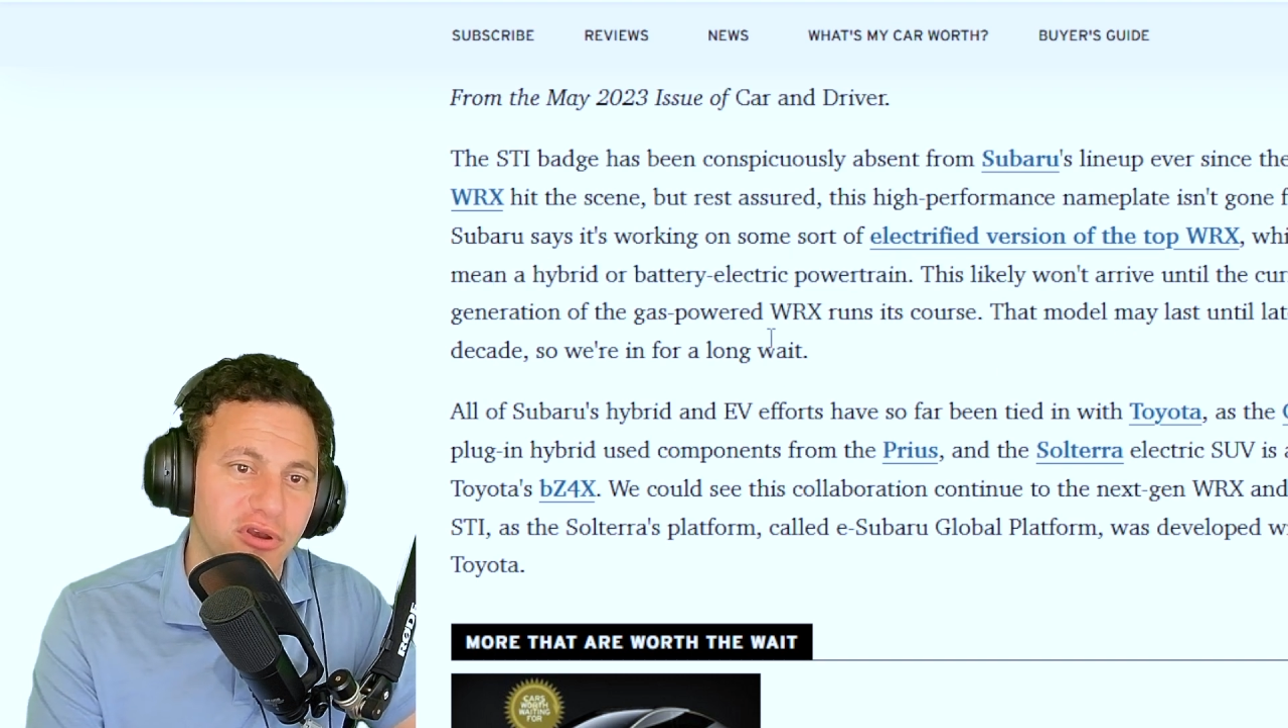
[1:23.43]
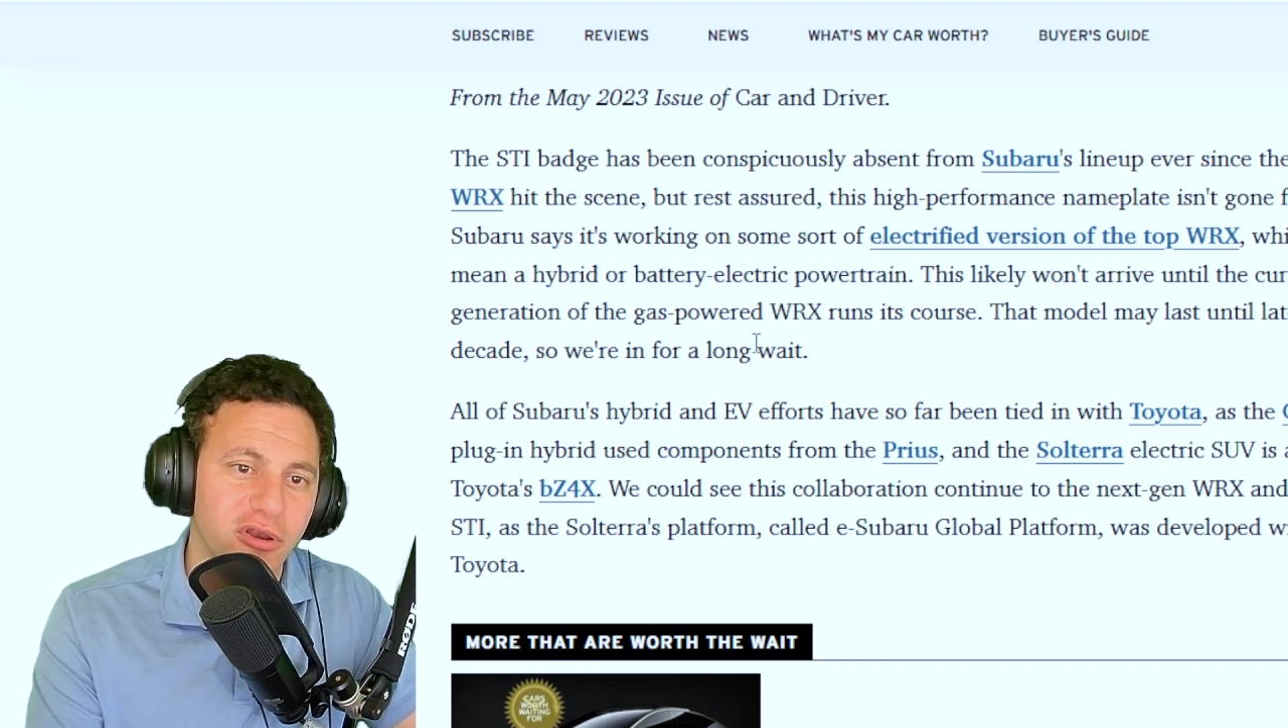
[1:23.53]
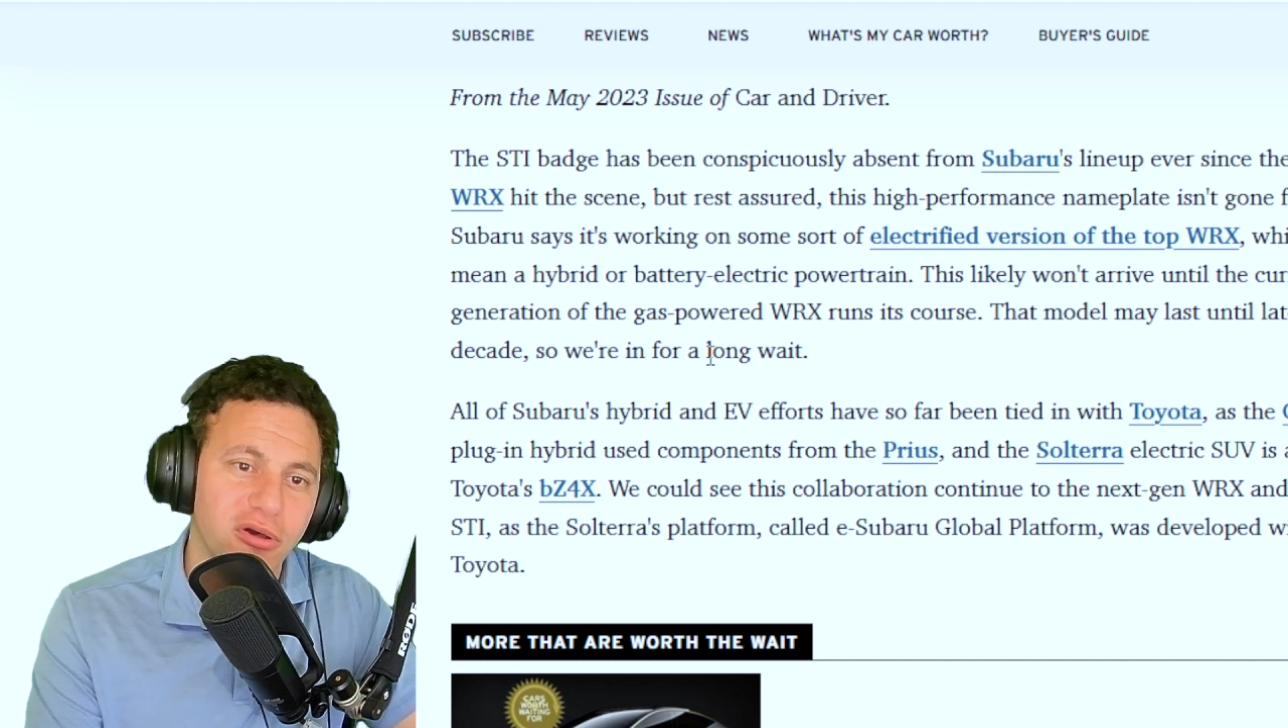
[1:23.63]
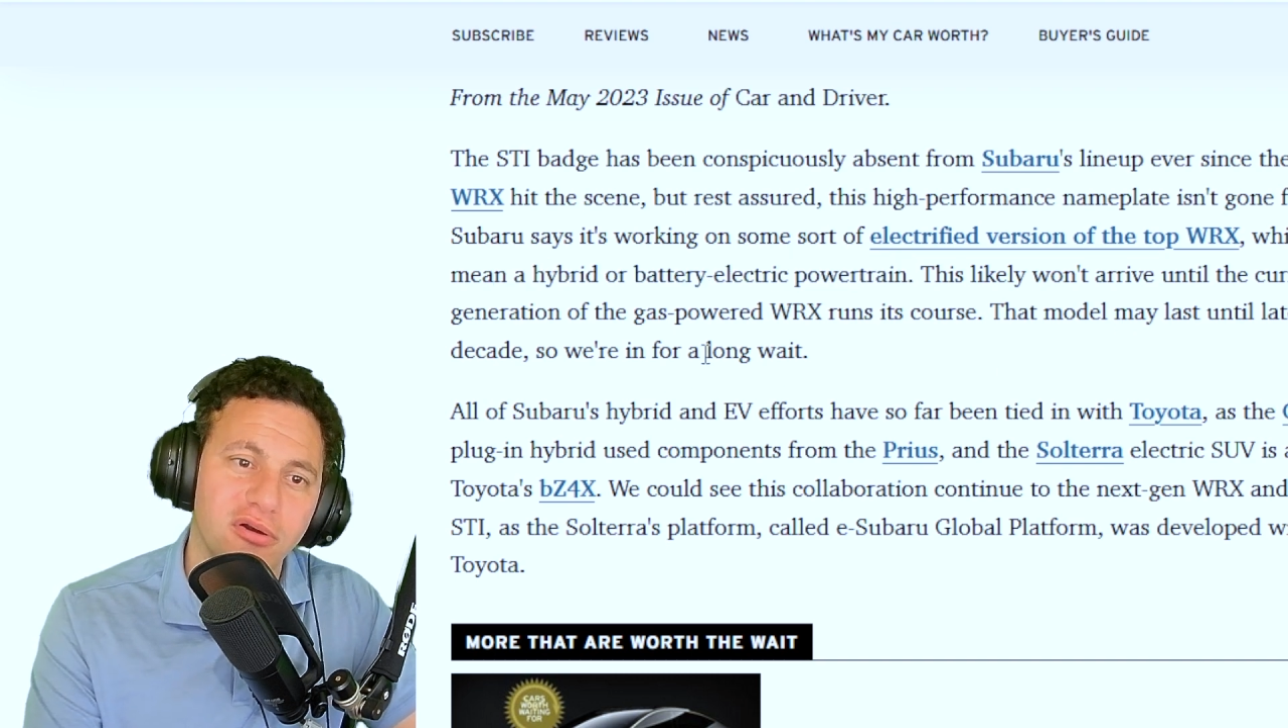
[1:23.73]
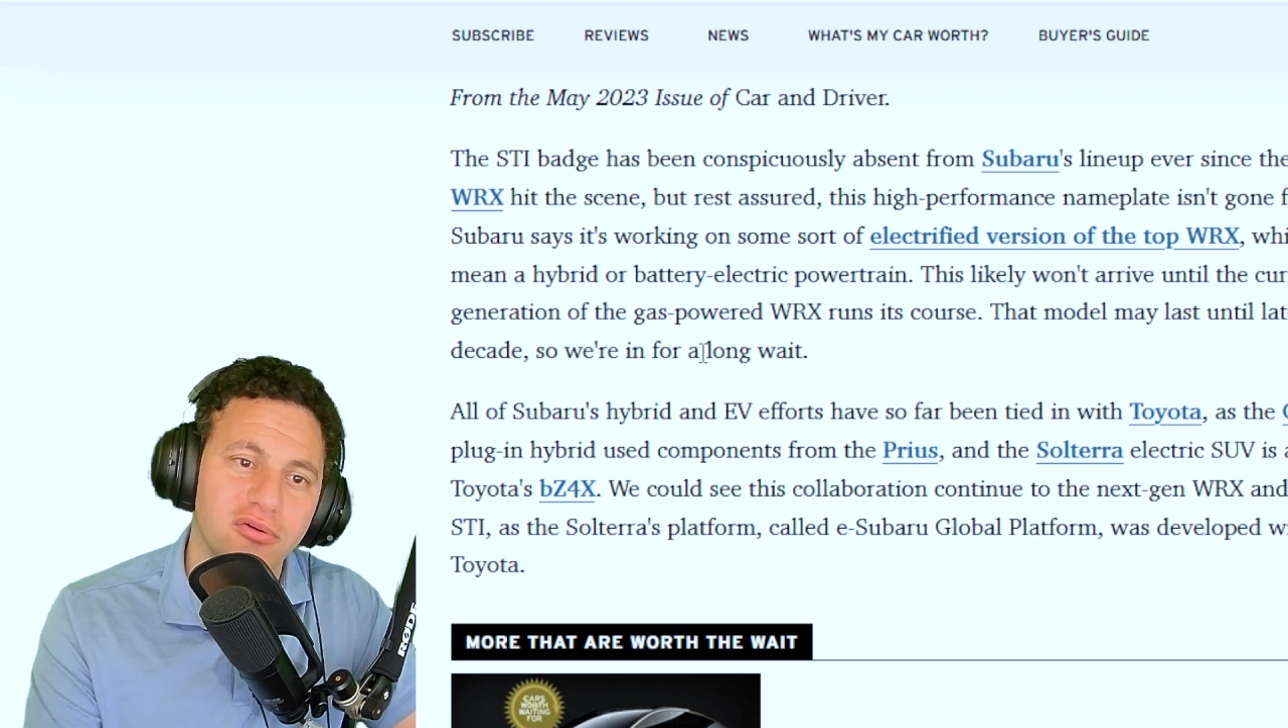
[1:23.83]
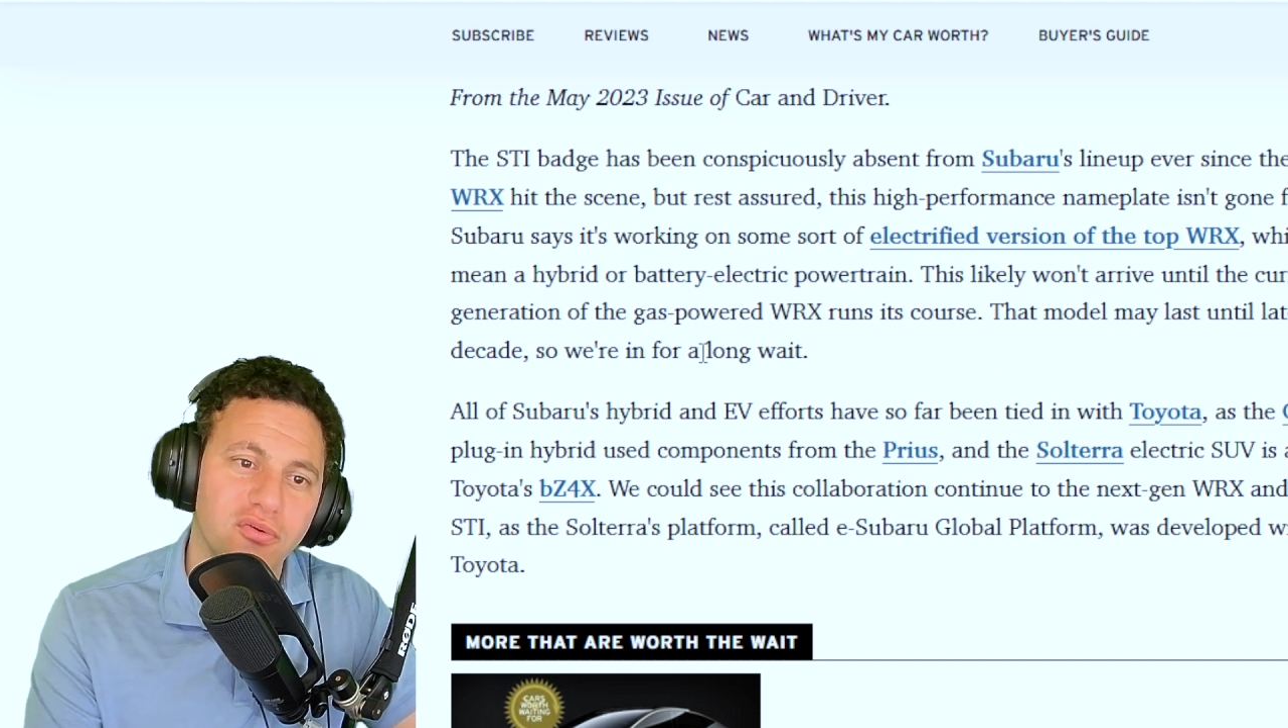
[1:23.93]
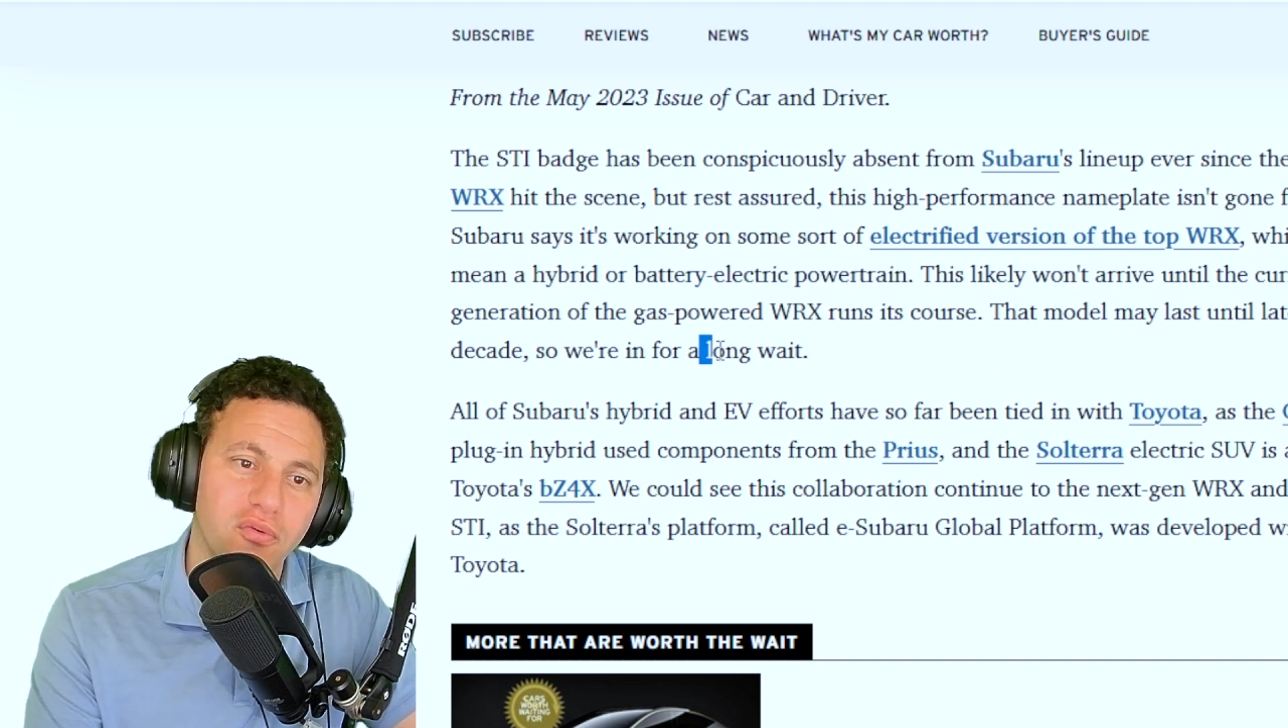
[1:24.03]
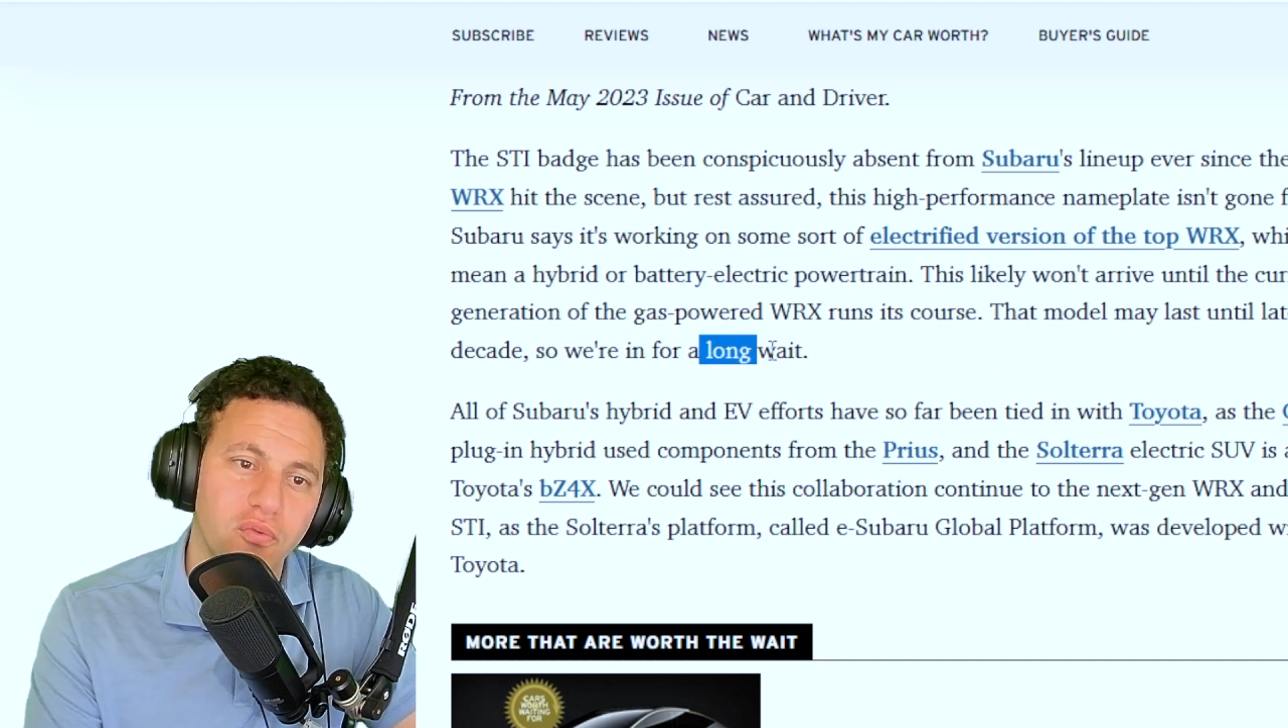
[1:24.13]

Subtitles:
long